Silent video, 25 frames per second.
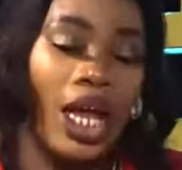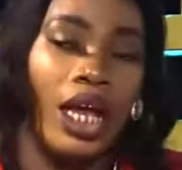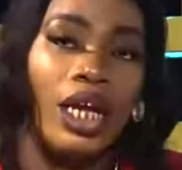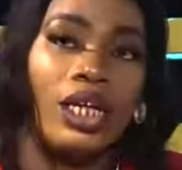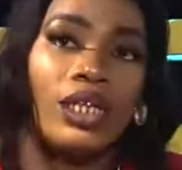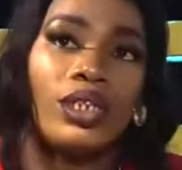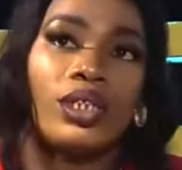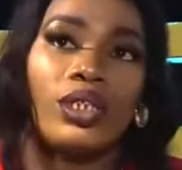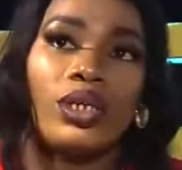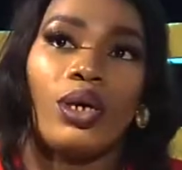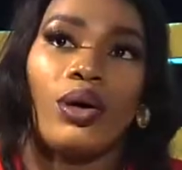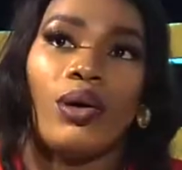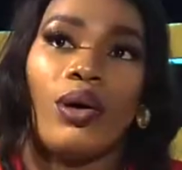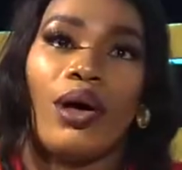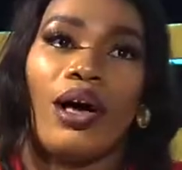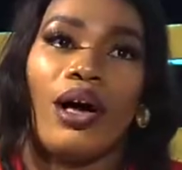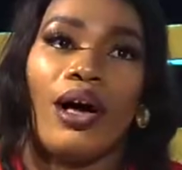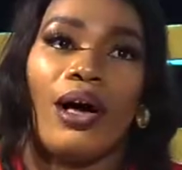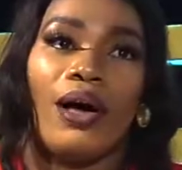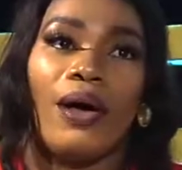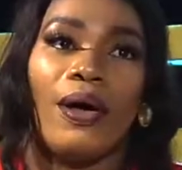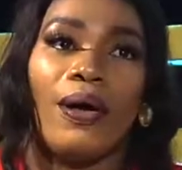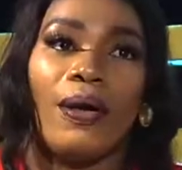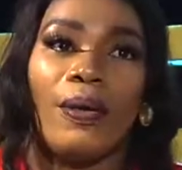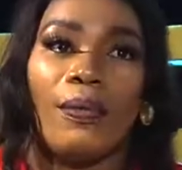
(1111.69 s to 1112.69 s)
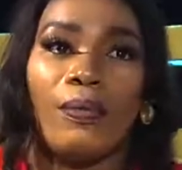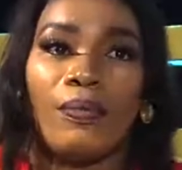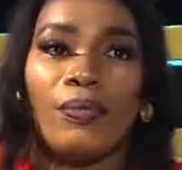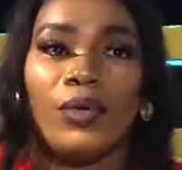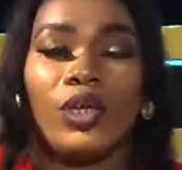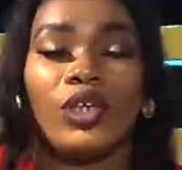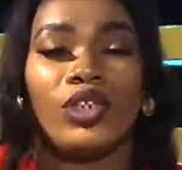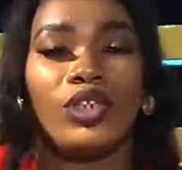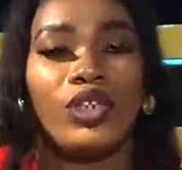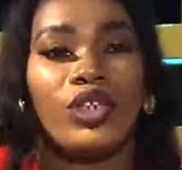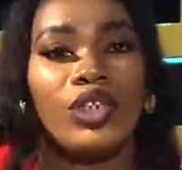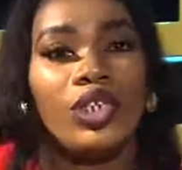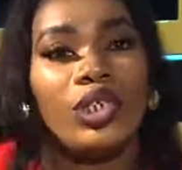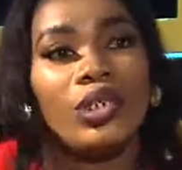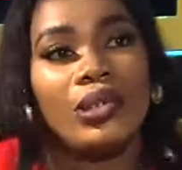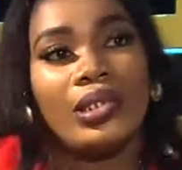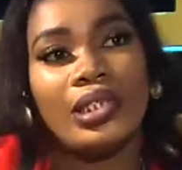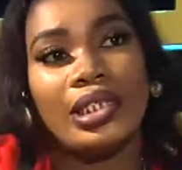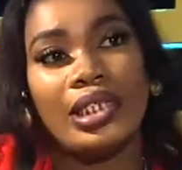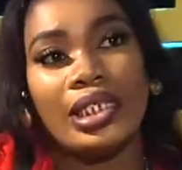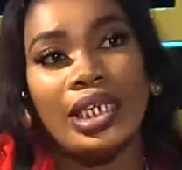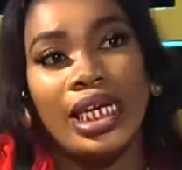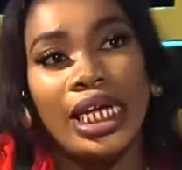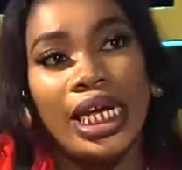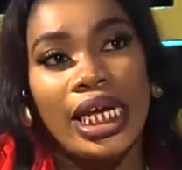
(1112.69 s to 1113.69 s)
So um, a
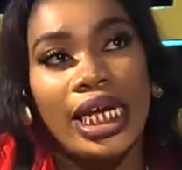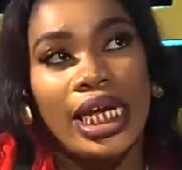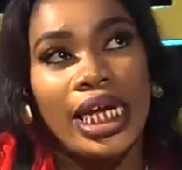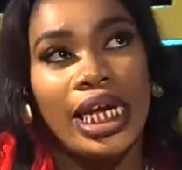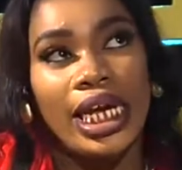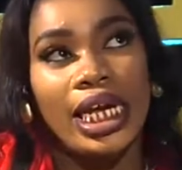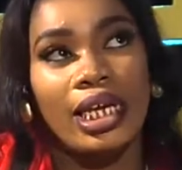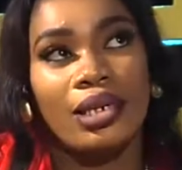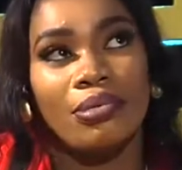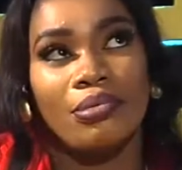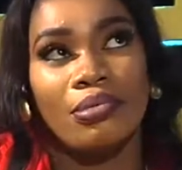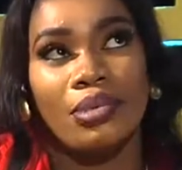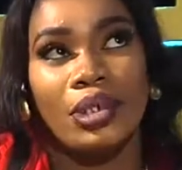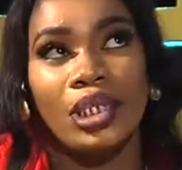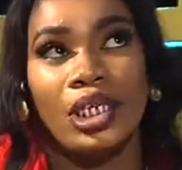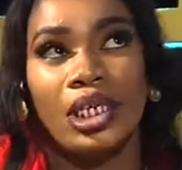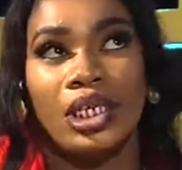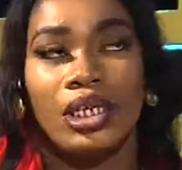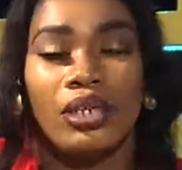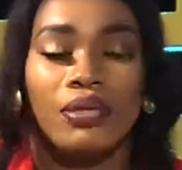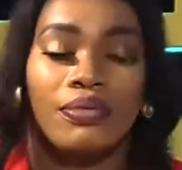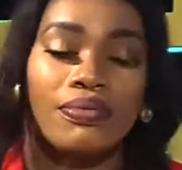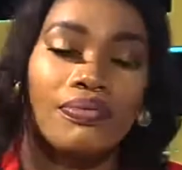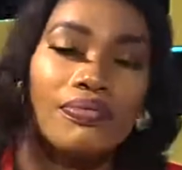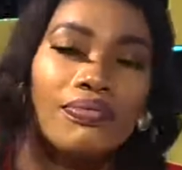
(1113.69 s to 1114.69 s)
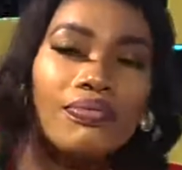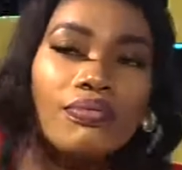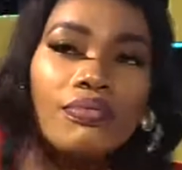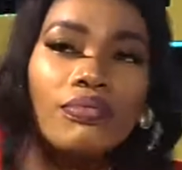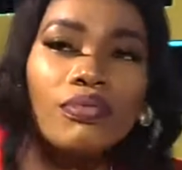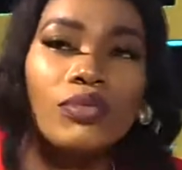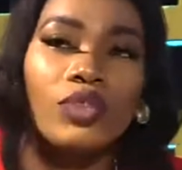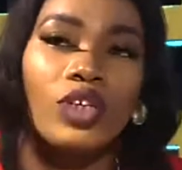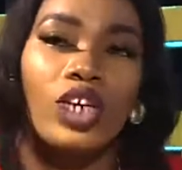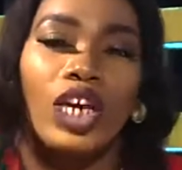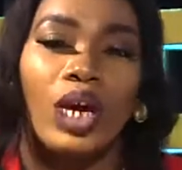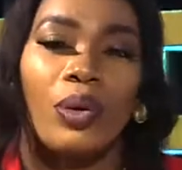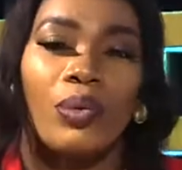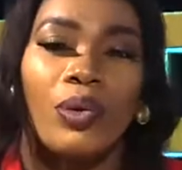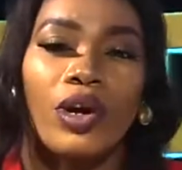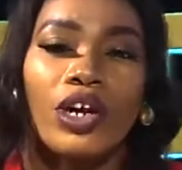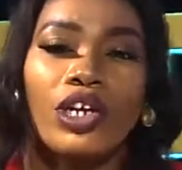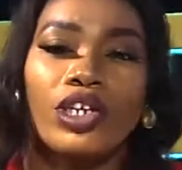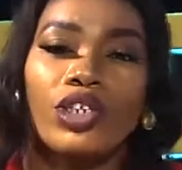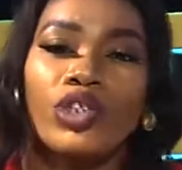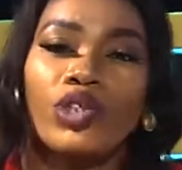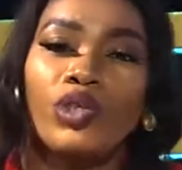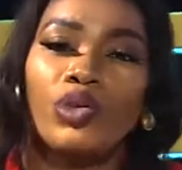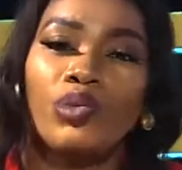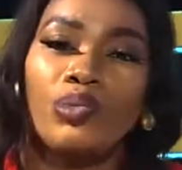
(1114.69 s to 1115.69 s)
Tuesday can be, you can wear a
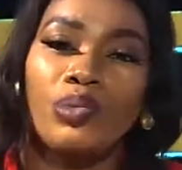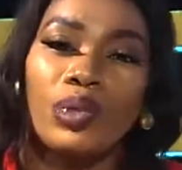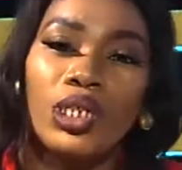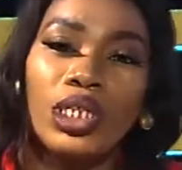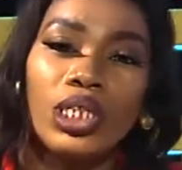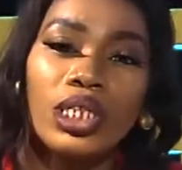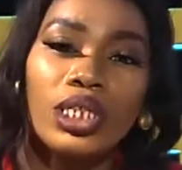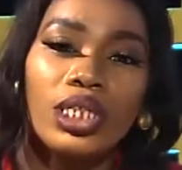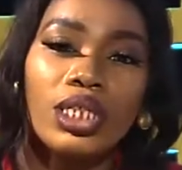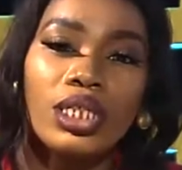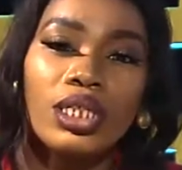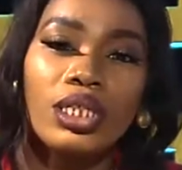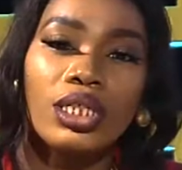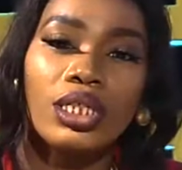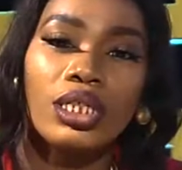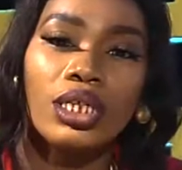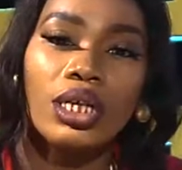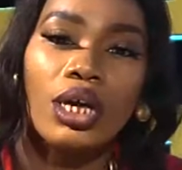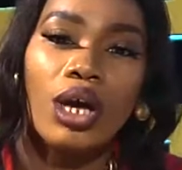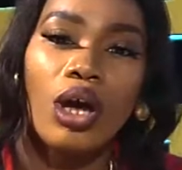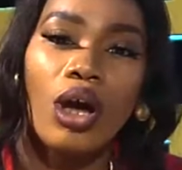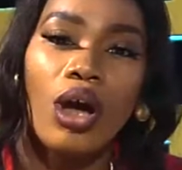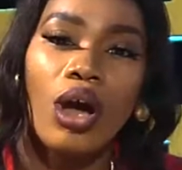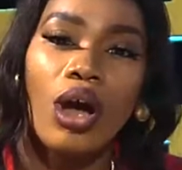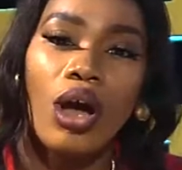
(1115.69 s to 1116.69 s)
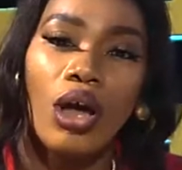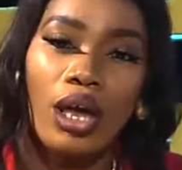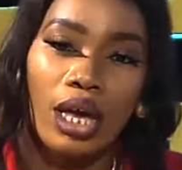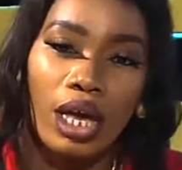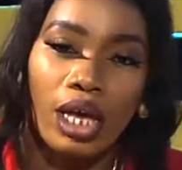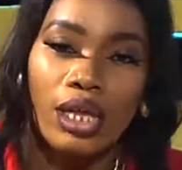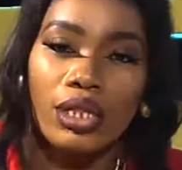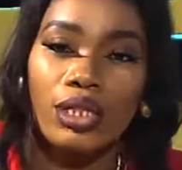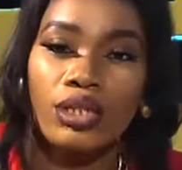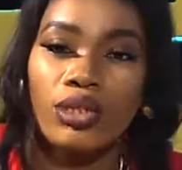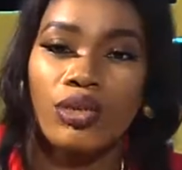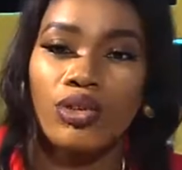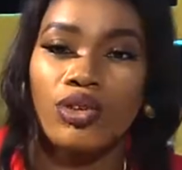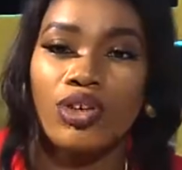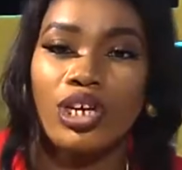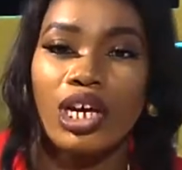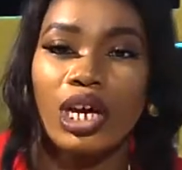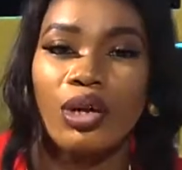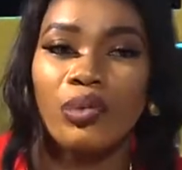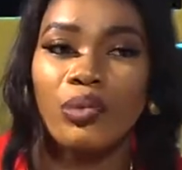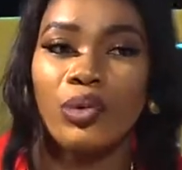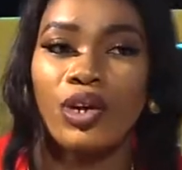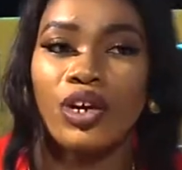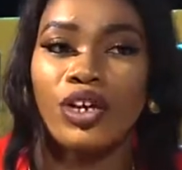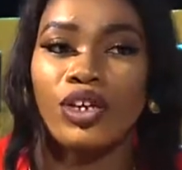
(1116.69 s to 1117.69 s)
two-piece. Yes, so you
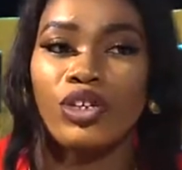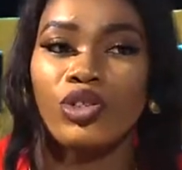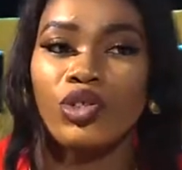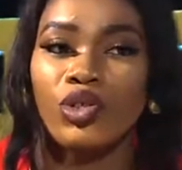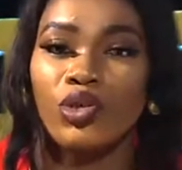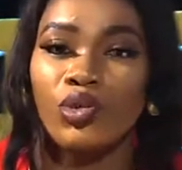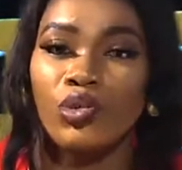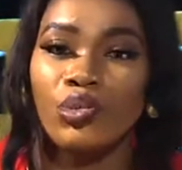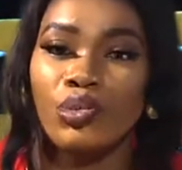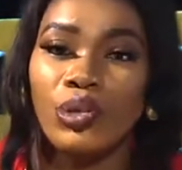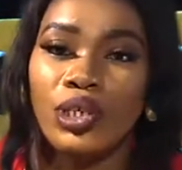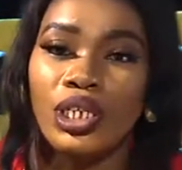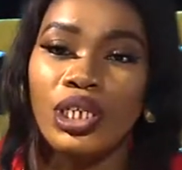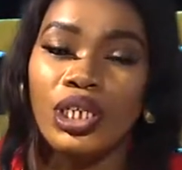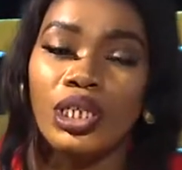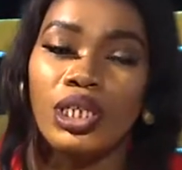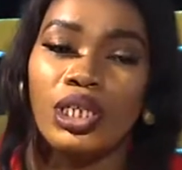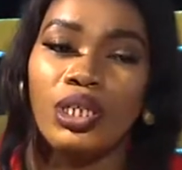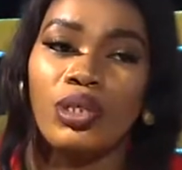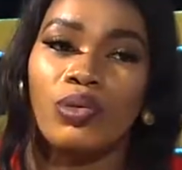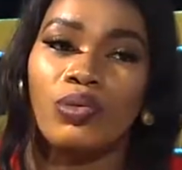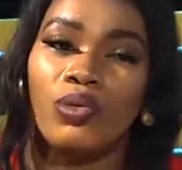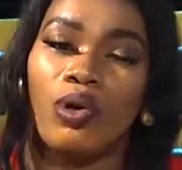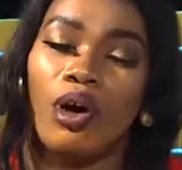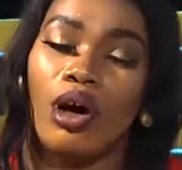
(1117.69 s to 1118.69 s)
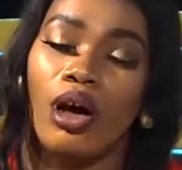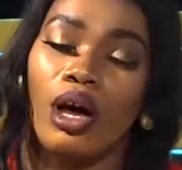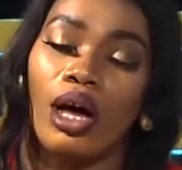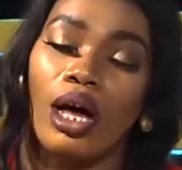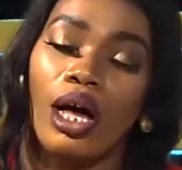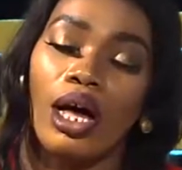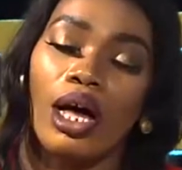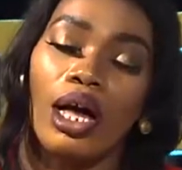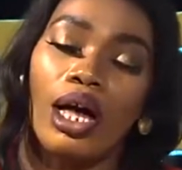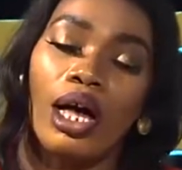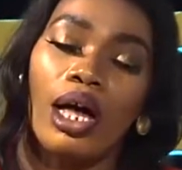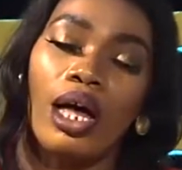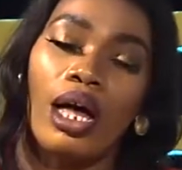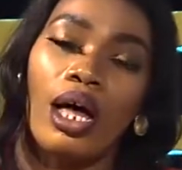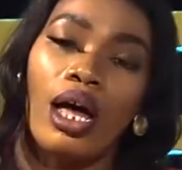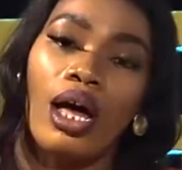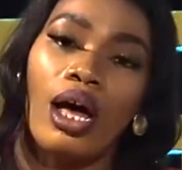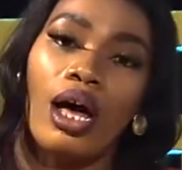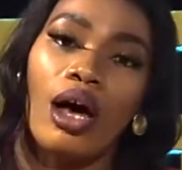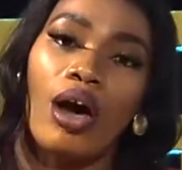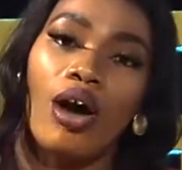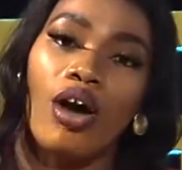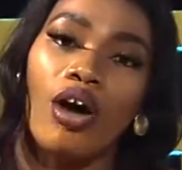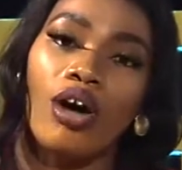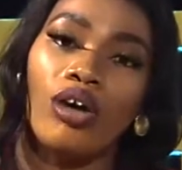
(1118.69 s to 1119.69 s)
can wear a two-piece uh,
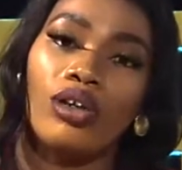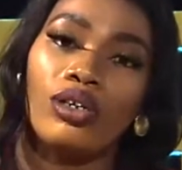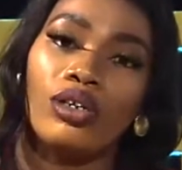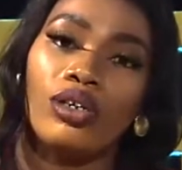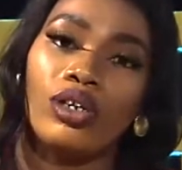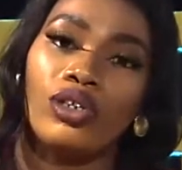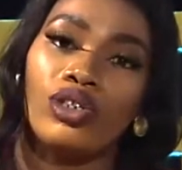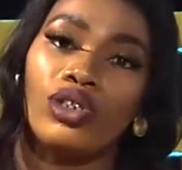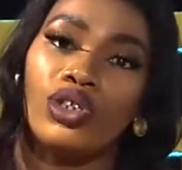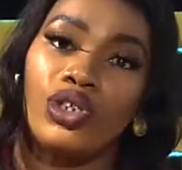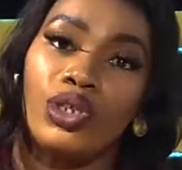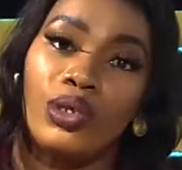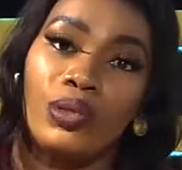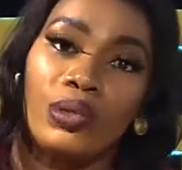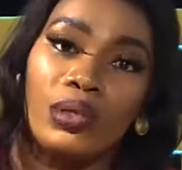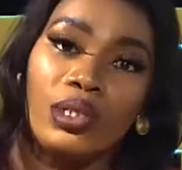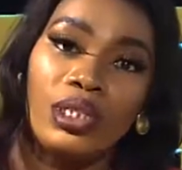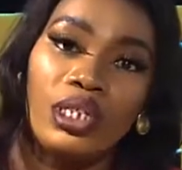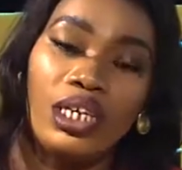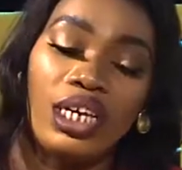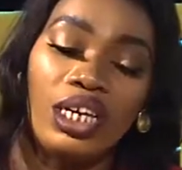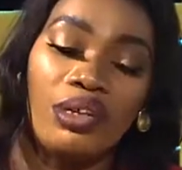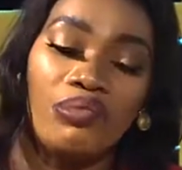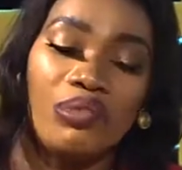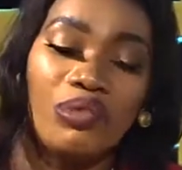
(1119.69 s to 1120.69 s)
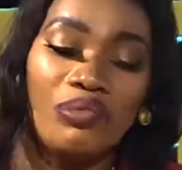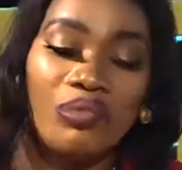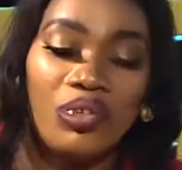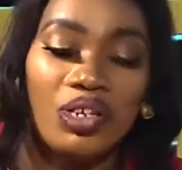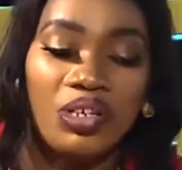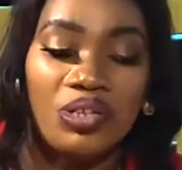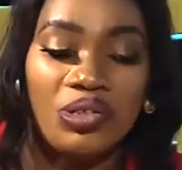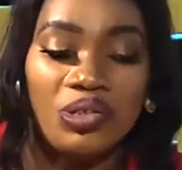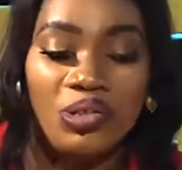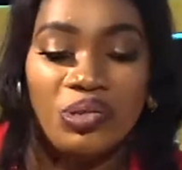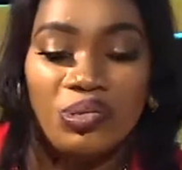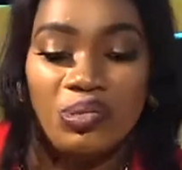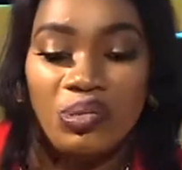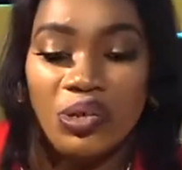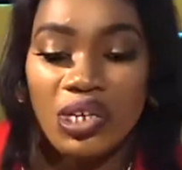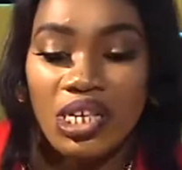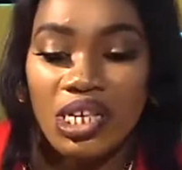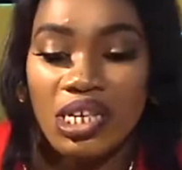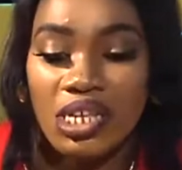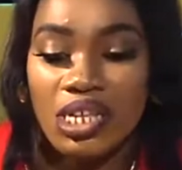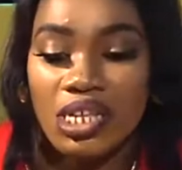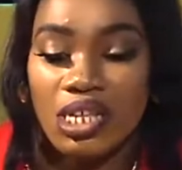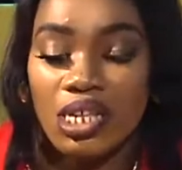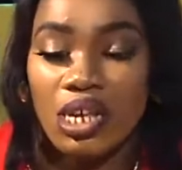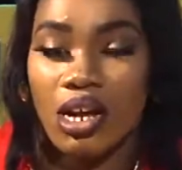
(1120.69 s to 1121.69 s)
on a Tuesday, maybe a two-piece